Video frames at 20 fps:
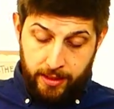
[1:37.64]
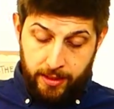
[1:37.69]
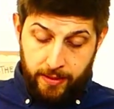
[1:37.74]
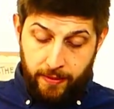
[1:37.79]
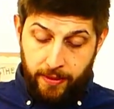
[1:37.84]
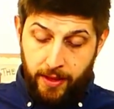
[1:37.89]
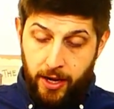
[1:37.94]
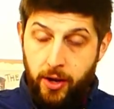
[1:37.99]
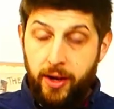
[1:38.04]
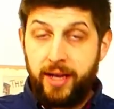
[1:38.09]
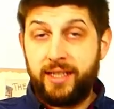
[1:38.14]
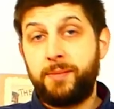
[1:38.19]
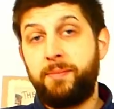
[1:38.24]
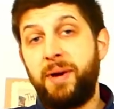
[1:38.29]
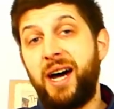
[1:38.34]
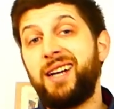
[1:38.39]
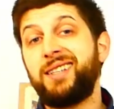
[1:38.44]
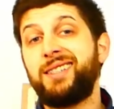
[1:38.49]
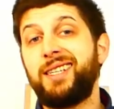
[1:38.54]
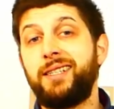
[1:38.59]
Now, as
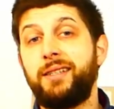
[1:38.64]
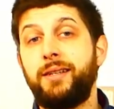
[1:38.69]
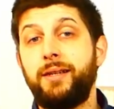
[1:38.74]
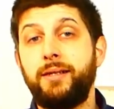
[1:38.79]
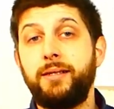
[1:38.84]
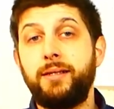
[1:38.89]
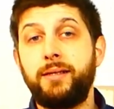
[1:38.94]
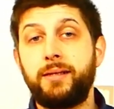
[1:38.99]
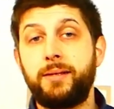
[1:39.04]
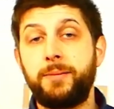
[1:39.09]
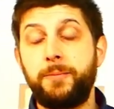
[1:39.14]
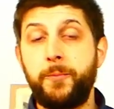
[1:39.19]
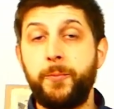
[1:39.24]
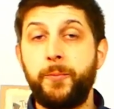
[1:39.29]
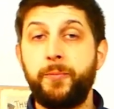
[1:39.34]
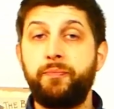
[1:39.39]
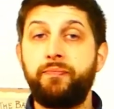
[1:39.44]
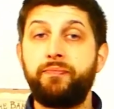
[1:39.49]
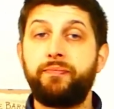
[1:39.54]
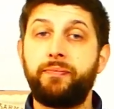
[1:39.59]
bartenders,
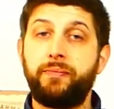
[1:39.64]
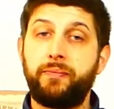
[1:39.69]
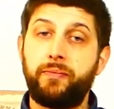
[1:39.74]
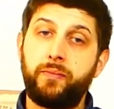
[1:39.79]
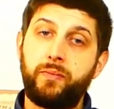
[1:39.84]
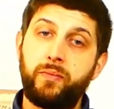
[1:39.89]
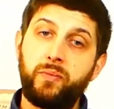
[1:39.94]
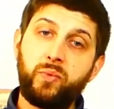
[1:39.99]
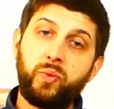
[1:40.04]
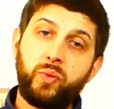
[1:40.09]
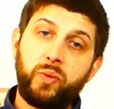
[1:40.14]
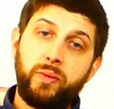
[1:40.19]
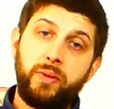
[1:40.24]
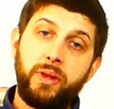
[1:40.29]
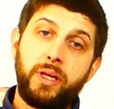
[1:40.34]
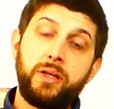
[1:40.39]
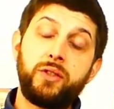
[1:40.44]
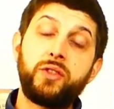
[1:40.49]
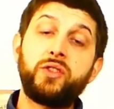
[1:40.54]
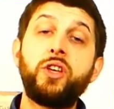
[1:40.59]

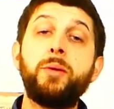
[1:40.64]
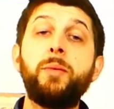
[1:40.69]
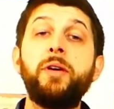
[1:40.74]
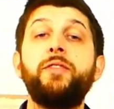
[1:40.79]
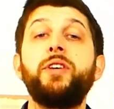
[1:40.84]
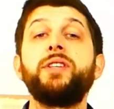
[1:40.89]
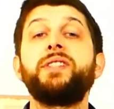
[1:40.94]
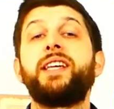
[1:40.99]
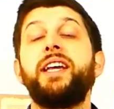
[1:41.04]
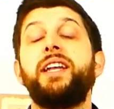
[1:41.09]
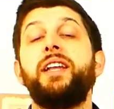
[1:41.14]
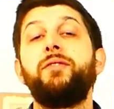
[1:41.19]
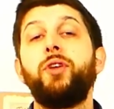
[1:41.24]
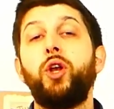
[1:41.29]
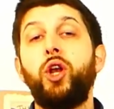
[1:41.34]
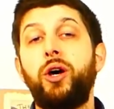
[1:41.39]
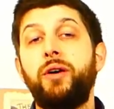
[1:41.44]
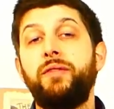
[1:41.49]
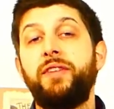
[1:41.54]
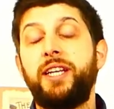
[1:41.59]
some of us can have a
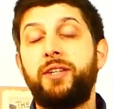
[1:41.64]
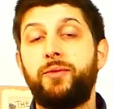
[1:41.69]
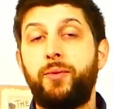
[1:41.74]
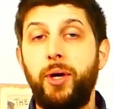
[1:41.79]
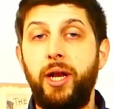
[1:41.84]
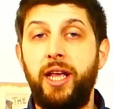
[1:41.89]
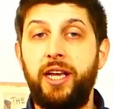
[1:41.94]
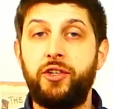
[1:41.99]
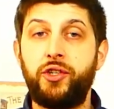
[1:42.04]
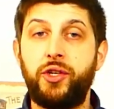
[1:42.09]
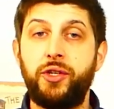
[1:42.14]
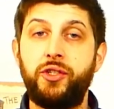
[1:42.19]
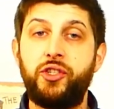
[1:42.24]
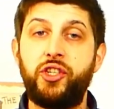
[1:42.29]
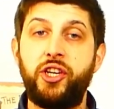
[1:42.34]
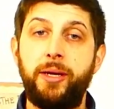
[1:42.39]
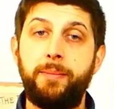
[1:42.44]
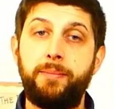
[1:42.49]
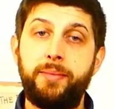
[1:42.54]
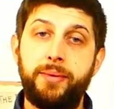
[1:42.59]
love-hate
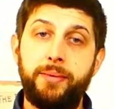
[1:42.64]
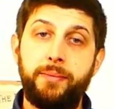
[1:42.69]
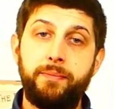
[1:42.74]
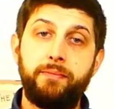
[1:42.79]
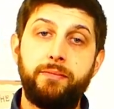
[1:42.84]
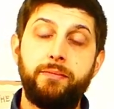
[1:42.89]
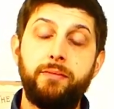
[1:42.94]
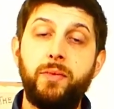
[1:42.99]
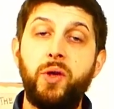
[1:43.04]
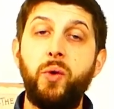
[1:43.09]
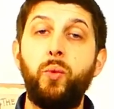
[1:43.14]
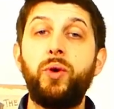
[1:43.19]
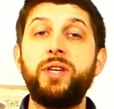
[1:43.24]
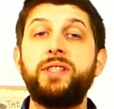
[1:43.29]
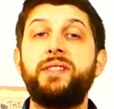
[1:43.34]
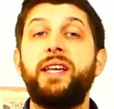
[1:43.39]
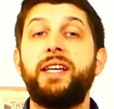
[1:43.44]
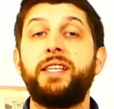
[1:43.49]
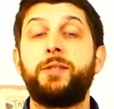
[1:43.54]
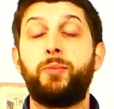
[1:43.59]
relationship
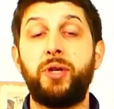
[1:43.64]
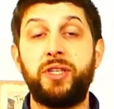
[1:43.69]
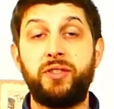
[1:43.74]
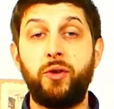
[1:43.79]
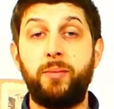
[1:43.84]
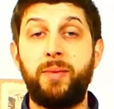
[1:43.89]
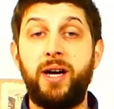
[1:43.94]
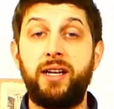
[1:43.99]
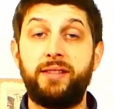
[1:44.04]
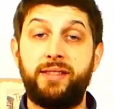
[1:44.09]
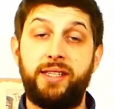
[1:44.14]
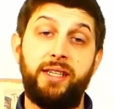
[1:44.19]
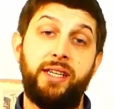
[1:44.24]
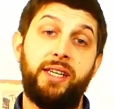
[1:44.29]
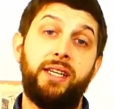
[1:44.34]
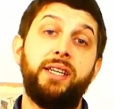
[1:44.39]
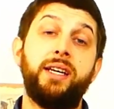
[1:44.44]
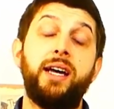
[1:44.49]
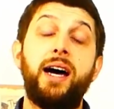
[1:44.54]
with the Espresso Martini.